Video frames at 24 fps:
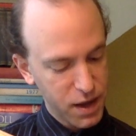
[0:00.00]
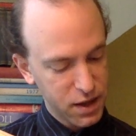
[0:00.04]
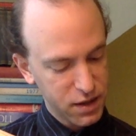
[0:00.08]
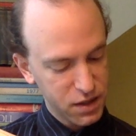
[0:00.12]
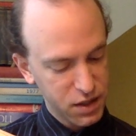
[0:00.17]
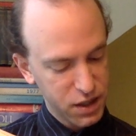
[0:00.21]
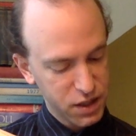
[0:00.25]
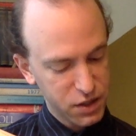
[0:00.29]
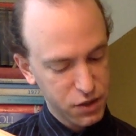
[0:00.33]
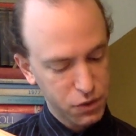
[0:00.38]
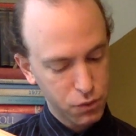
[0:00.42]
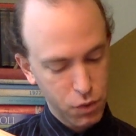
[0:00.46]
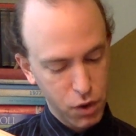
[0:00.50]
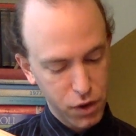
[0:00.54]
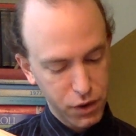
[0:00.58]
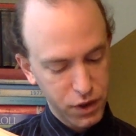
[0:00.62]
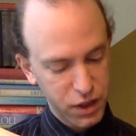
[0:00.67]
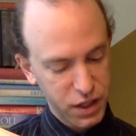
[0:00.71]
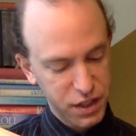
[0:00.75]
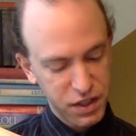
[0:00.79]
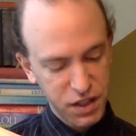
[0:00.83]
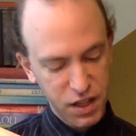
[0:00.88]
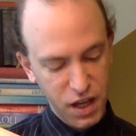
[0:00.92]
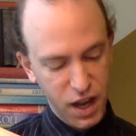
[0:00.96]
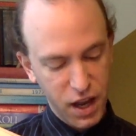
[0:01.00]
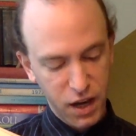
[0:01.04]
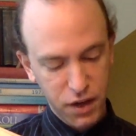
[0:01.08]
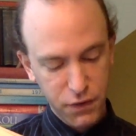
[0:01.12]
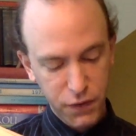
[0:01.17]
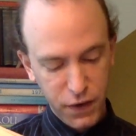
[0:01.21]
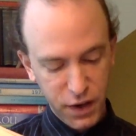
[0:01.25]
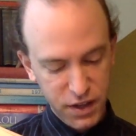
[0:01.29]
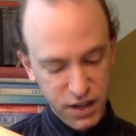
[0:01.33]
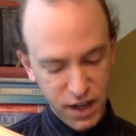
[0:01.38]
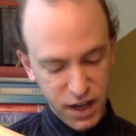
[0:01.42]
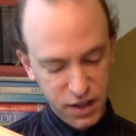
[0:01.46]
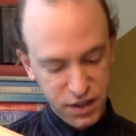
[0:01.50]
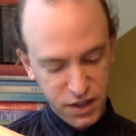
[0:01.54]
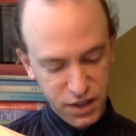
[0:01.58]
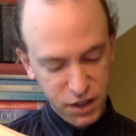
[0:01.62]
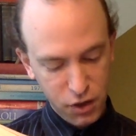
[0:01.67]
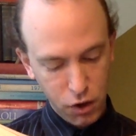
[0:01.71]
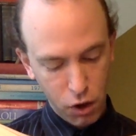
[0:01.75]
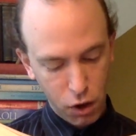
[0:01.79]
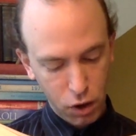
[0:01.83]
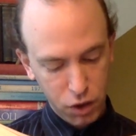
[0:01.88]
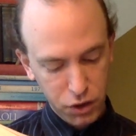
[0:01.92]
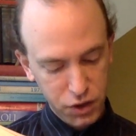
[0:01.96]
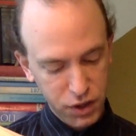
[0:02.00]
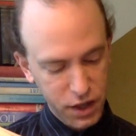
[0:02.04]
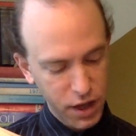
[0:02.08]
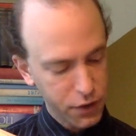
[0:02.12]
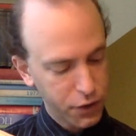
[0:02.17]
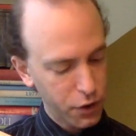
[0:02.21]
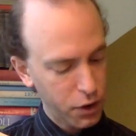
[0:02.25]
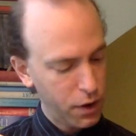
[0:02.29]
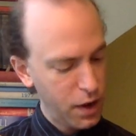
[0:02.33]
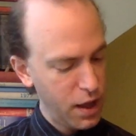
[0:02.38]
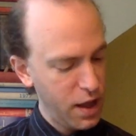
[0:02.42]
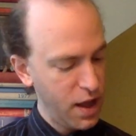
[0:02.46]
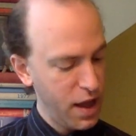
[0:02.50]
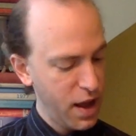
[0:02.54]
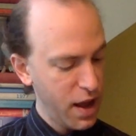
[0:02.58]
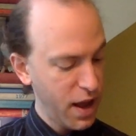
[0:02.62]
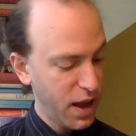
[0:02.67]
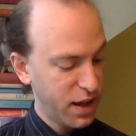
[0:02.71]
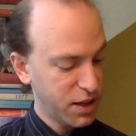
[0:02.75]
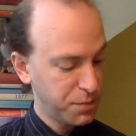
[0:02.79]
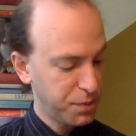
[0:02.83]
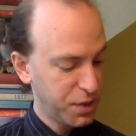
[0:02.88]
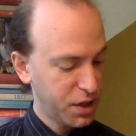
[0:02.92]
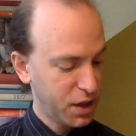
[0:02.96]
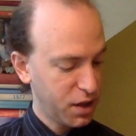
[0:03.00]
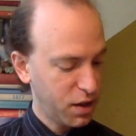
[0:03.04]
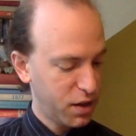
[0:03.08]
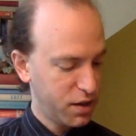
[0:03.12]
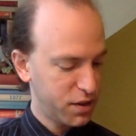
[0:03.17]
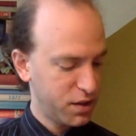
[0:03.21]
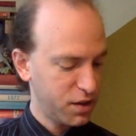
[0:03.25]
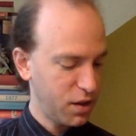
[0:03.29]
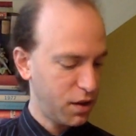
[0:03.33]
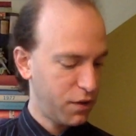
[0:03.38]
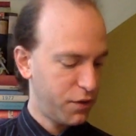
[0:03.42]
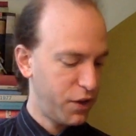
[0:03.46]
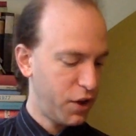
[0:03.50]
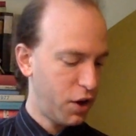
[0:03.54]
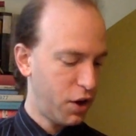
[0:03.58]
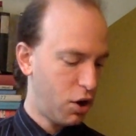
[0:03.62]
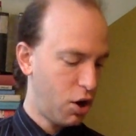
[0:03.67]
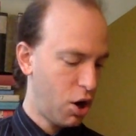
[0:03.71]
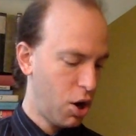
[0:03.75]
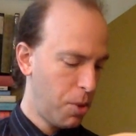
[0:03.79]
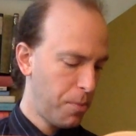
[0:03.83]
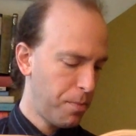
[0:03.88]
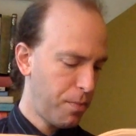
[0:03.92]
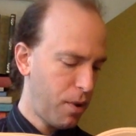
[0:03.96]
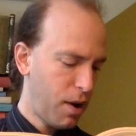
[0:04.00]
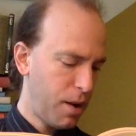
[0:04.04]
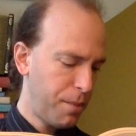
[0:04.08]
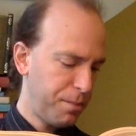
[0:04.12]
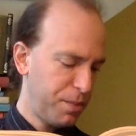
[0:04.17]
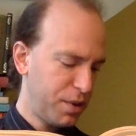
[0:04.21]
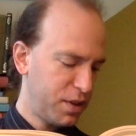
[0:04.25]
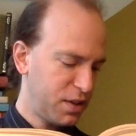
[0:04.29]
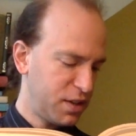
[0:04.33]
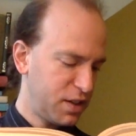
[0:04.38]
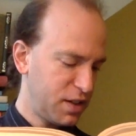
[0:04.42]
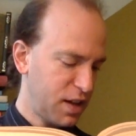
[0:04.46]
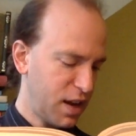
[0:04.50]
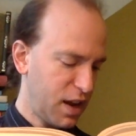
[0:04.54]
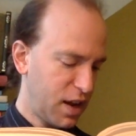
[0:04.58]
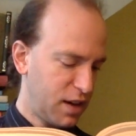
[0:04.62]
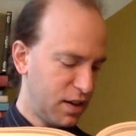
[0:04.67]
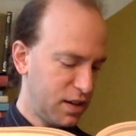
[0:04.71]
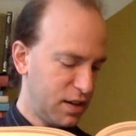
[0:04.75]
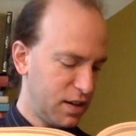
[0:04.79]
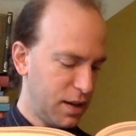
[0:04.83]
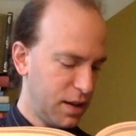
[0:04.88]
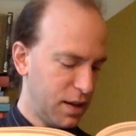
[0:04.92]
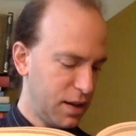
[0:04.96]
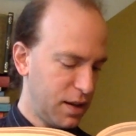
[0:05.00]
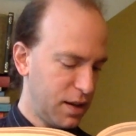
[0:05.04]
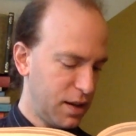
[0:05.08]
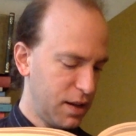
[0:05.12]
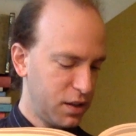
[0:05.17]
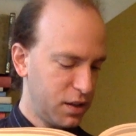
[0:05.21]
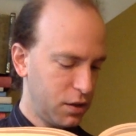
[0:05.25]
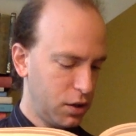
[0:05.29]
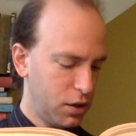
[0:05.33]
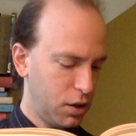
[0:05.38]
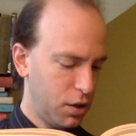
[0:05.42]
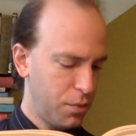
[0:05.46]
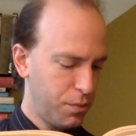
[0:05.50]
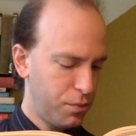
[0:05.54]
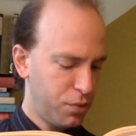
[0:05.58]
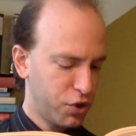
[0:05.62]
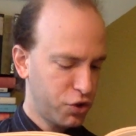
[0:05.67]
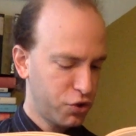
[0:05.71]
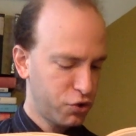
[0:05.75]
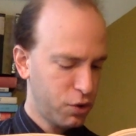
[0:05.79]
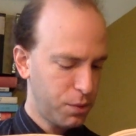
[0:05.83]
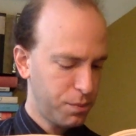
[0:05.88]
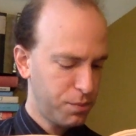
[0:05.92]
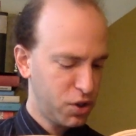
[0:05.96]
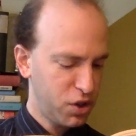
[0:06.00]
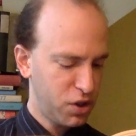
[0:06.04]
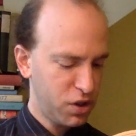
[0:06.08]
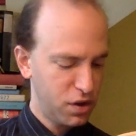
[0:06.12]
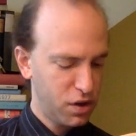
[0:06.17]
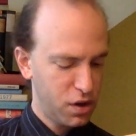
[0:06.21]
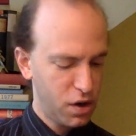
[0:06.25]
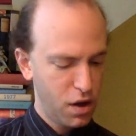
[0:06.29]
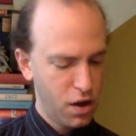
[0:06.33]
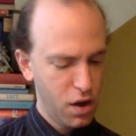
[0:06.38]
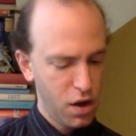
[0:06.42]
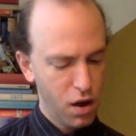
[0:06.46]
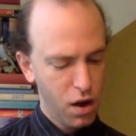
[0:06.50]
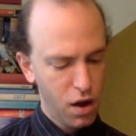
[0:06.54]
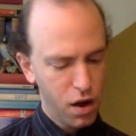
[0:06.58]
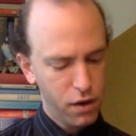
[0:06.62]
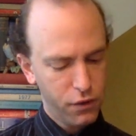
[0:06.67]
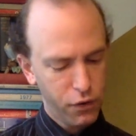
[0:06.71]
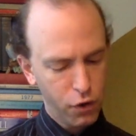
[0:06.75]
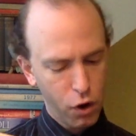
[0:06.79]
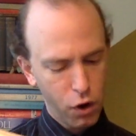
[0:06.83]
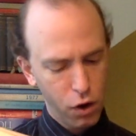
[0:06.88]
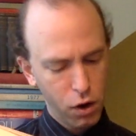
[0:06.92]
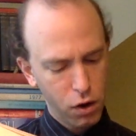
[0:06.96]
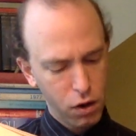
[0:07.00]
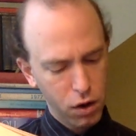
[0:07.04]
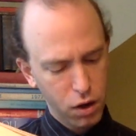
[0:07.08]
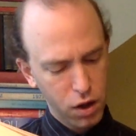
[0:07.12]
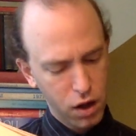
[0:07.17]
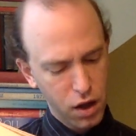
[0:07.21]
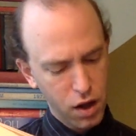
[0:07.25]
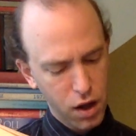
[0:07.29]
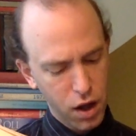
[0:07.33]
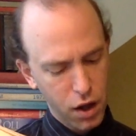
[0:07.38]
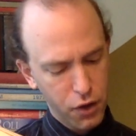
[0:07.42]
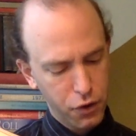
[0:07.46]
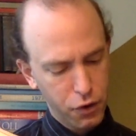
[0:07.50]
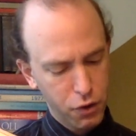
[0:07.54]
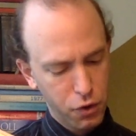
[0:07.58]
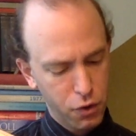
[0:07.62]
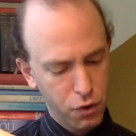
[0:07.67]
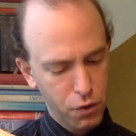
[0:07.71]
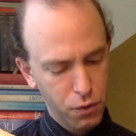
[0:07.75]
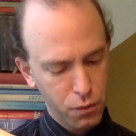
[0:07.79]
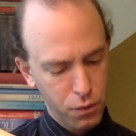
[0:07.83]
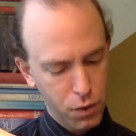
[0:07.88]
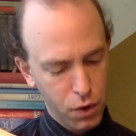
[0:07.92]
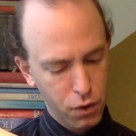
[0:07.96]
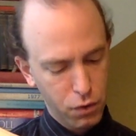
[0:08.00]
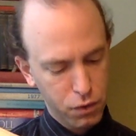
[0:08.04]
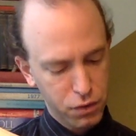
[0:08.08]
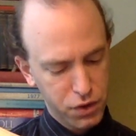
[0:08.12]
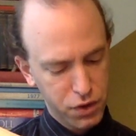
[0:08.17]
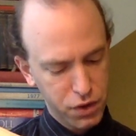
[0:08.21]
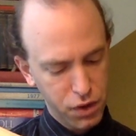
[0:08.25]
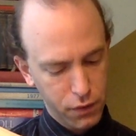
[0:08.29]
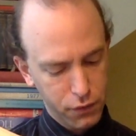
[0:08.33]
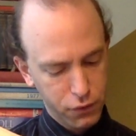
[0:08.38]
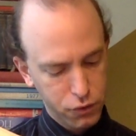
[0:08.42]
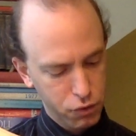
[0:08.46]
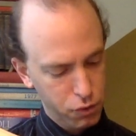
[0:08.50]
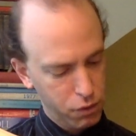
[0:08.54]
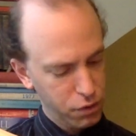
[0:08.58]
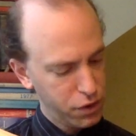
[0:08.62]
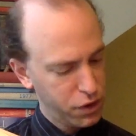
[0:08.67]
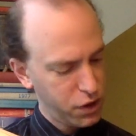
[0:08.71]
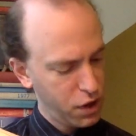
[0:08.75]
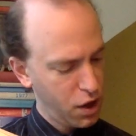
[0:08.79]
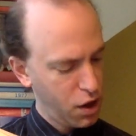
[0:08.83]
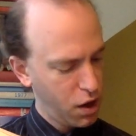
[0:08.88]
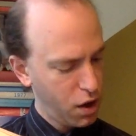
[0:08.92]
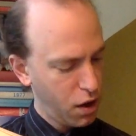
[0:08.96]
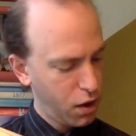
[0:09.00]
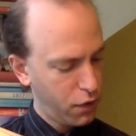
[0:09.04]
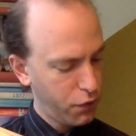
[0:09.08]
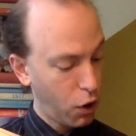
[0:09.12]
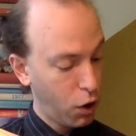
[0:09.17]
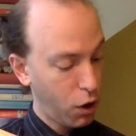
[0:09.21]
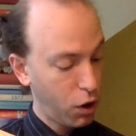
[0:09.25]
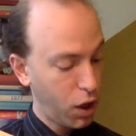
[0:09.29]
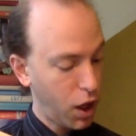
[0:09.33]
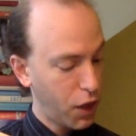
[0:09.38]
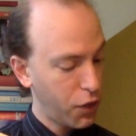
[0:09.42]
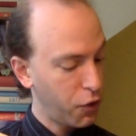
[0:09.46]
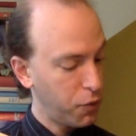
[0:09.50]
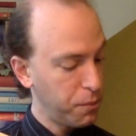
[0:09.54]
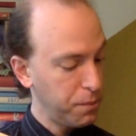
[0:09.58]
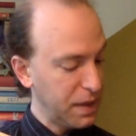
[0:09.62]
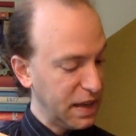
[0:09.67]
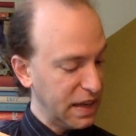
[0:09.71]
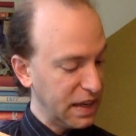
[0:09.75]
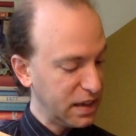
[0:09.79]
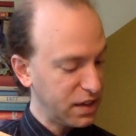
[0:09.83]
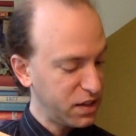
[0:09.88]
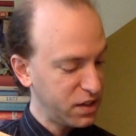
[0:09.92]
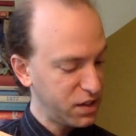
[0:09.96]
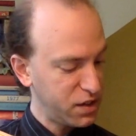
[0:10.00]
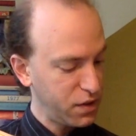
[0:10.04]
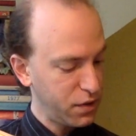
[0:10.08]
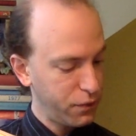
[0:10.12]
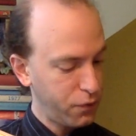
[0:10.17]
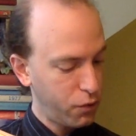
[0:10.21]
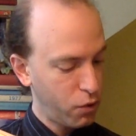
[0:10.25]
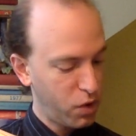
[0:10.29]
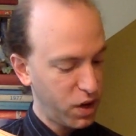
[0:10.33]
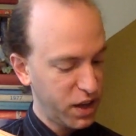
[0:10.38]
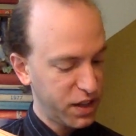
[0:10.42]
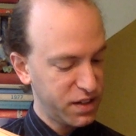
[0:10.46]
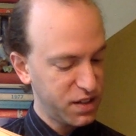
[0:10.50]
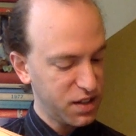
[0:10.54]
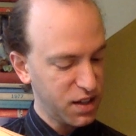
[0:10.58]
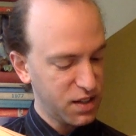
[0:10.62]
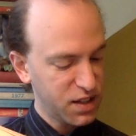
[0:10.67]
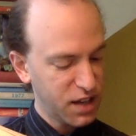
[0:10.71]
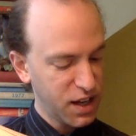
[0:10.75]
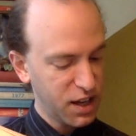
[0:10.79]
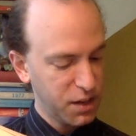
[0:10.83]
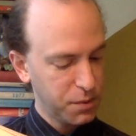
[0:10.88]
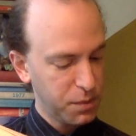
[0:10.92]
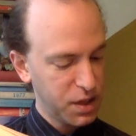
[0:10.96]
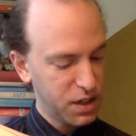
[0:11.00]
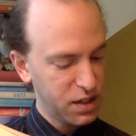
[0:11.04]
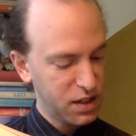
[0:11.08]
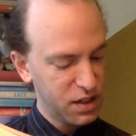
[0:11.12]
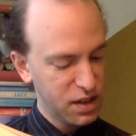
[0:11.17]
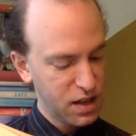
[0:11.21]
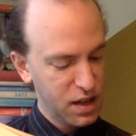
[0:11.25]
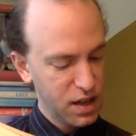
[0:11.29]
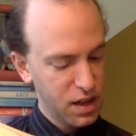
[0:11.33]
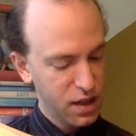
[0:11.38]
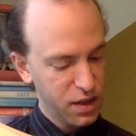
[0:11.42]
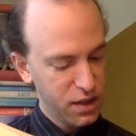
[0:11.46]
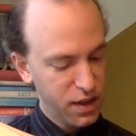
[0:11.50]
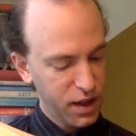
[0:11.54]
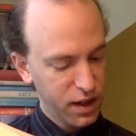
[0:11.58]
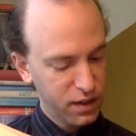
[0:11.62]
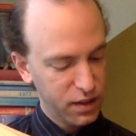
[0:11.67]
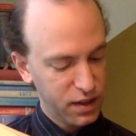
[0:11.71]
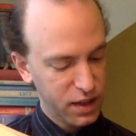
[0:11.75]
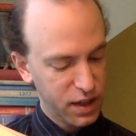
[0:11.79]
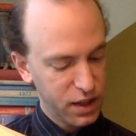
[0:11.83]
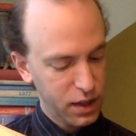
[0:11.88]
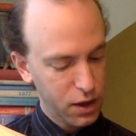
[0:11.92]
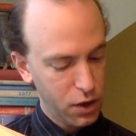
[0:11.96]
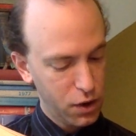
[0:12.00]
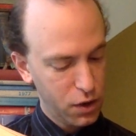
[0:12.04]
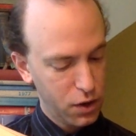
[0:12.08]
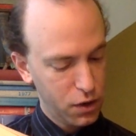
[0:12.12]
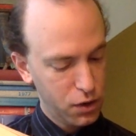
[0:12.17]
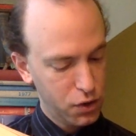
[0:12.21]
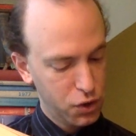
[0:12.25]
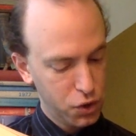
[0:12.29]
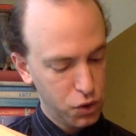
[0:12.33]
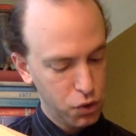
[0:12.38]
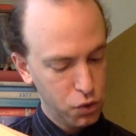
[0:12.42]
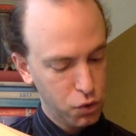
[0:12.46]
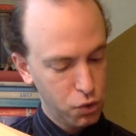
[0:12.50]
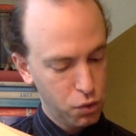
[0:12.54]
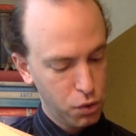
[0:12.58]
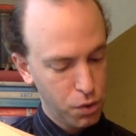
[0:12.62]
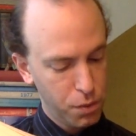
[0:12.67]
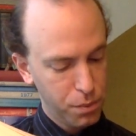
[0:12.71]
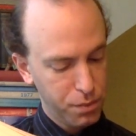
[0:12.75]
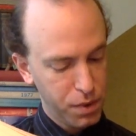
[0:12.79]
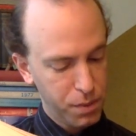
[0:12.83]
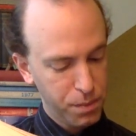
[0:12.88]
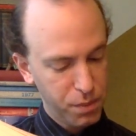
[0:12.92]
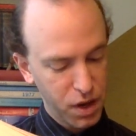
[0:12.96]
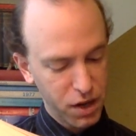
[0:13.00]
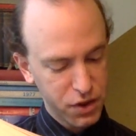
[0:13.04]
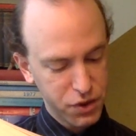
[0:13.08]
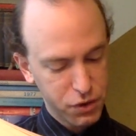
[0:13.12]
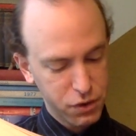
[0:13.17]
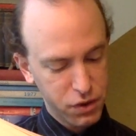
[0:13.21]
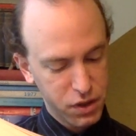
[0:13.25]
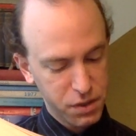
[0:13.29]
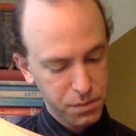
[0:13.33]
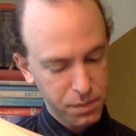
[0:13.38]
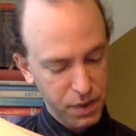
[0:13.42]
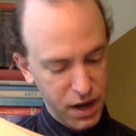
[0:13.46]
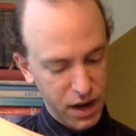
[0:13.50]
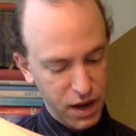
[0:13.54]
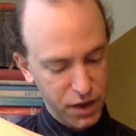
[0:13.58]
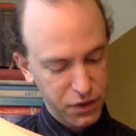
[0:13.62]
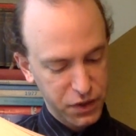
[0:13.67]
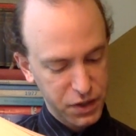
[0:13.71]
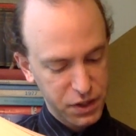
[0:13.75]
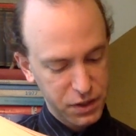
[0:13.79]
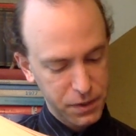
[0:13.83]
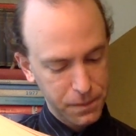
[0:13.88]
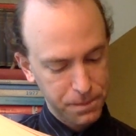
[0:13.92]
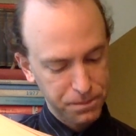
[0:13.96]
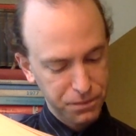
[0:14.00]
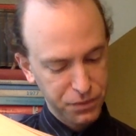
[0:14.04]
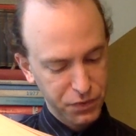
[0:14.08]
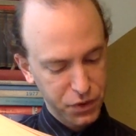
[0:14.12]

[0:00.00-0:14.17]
baseless, worthless, and fantastic altogether, as because of their pompous and imbecile prescription of all other roads of truth, of all other means for its attainment than the two preposterous paths,